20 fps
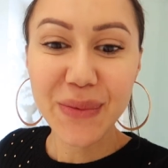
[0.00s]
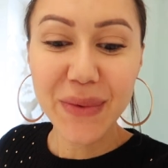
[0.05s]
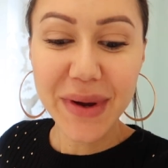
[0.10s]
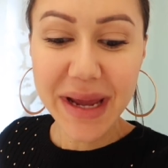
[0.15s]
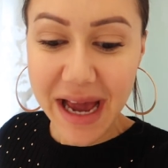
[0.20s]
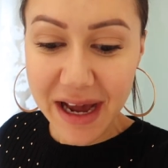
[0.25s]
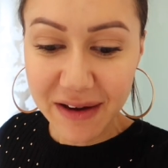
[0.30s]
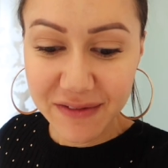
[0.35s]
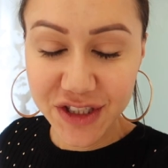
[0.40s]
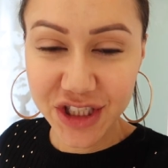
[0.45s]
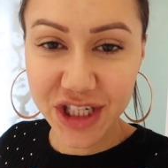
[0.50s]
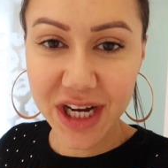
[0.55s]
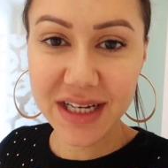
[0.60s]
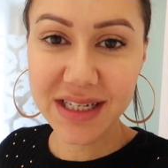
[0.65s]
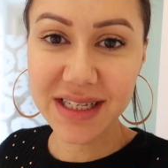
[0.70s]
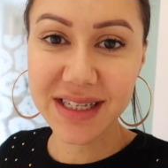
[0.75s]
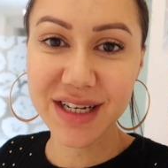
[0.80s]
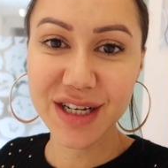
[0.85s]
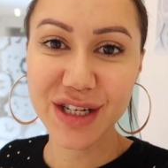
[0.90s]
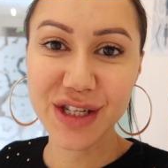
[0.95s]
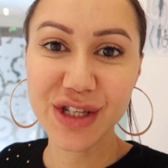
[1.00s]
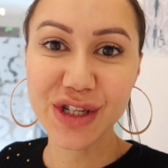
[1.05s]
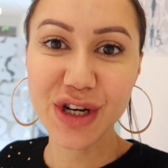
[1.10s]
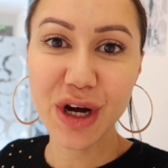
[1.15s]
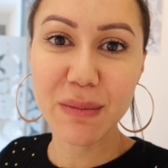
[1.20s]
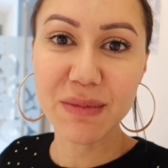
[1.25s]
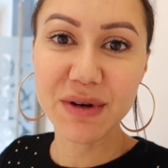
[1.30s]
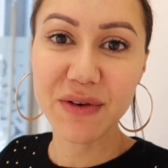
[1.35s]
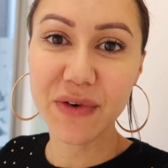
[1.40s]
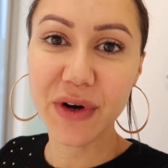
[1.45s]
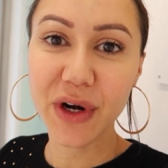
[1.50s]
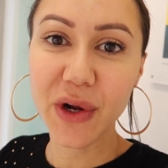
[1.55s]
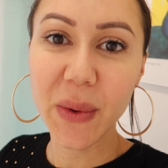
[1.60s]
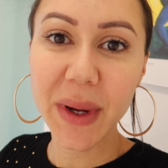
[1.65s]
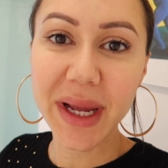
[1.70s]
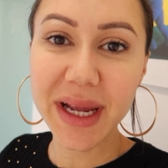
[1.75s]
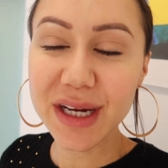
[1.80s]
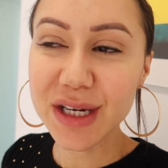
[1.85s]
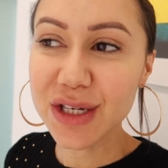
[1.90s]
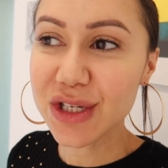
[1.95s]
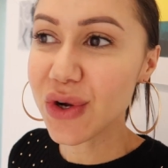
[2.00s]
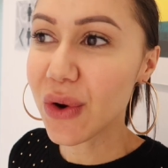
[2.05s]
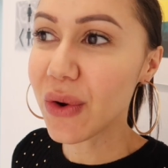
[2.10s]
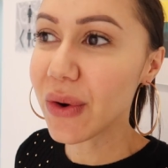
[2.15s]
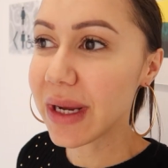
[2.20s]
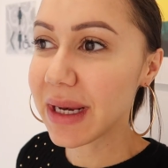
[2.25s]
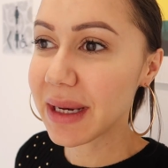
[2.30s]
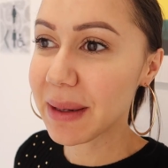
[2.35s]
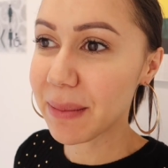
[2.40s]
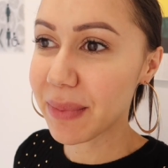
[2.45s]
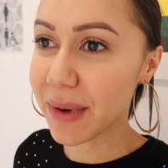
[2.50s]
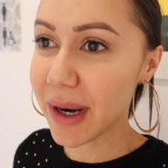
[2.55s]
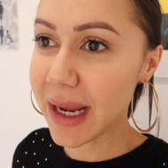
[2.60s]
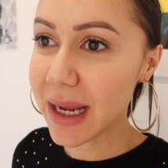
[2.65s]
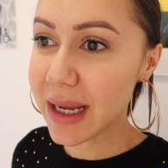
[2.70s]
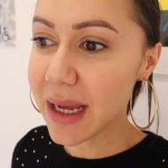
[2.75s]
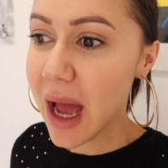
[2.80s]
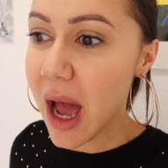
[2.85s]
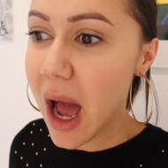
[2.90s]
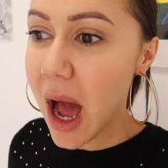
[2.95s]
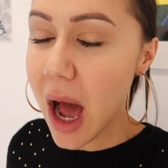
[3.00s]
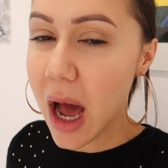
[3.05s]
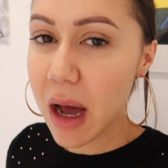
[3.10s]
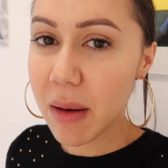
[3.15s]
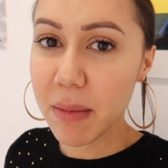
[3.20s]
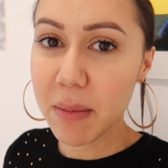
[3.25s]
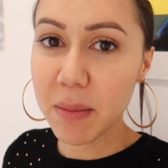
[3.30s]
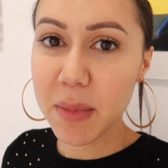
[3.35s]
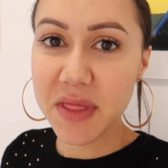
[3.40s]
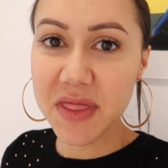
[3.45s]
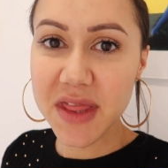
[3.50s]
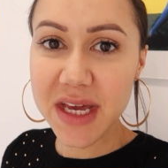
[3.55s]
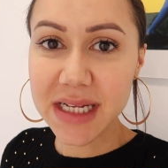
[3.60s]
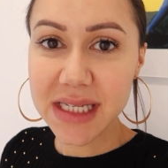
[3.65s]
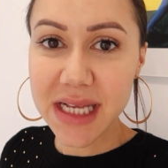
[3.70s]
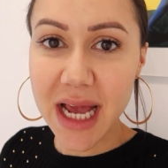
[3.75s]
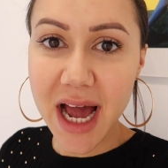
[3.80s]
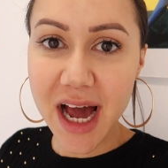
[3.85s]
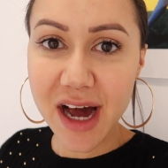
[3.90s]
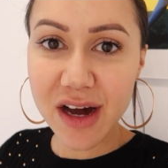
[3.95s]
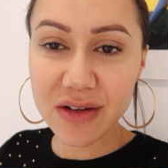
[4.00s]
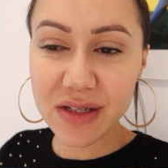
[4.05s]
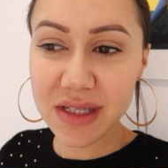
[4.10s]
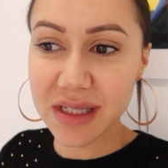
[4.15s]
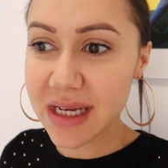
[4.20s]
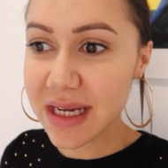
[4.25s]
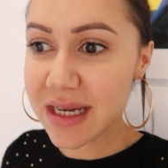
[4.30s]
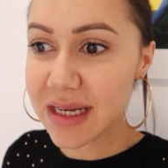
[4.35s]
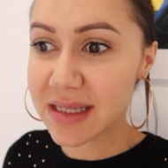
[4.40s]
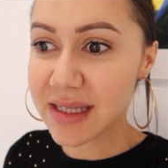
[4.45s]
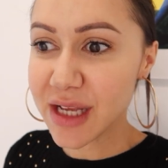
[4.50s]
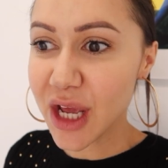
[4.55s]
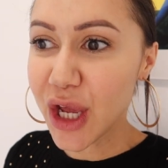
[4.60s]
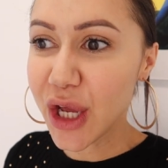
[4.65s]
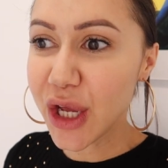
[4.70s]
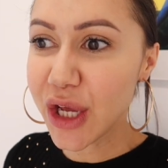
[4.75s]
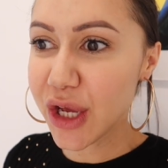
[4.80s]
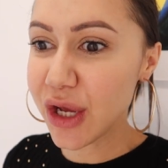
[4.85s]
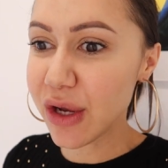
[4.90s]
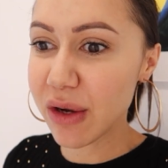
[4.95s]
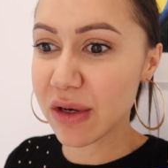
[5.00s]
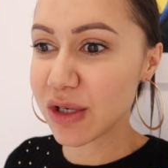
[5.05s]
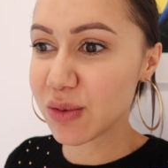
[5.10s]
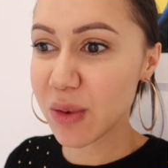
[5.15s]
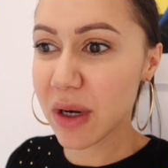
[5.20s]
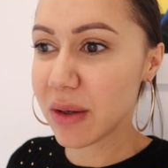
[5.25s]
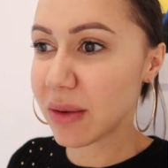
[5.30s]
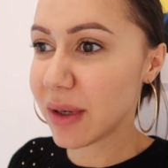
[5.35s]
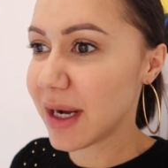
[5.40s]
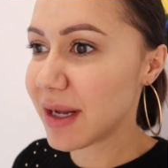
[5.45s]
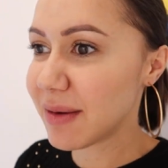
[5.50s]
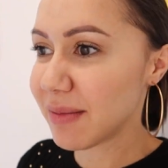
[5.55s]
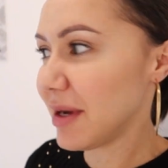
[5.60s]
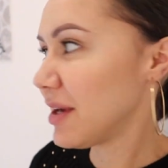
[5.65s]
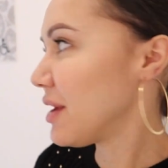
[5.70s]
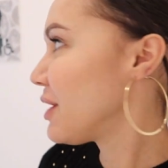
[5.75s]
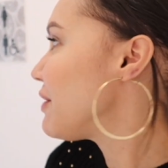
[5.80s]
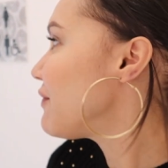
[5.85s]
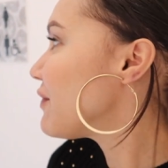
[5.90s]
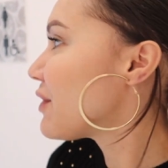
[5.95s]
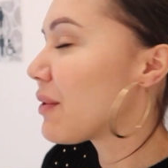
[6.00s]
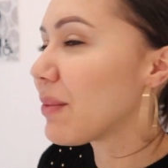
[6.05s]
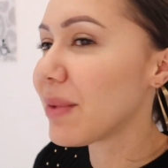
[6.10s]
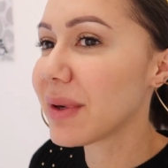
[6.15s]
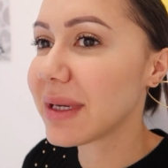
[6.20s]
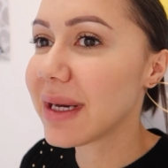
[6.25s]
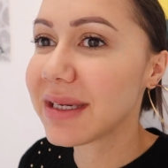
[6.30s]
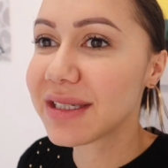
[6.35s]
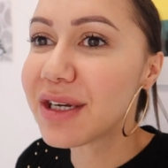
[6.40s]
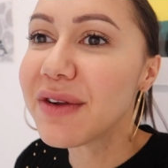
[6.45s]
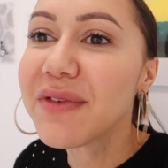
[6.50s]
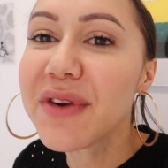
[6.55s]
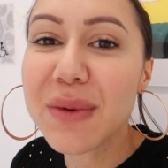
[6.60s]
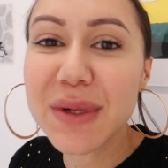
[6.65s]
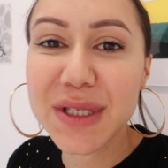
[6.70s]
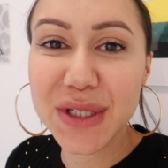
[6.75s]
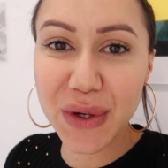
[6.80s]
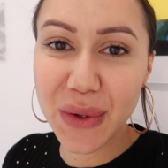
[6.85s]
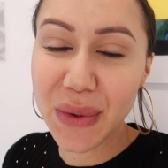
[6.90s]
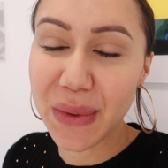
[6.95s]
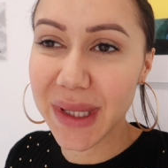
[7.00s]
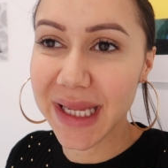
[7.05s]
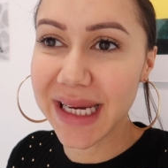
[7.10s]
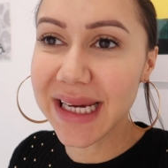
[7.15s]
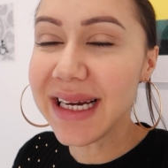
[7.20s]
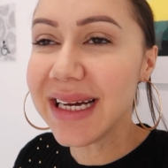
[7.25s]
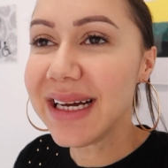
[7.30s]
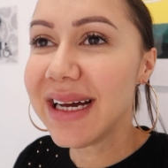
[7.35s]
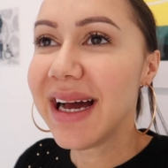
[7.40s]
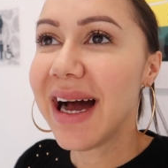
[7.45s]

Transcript: we have just stopped for a quick toilet break. Um, but this house is huge. Well, I, I, don't even know what it, I don't even know what to call it.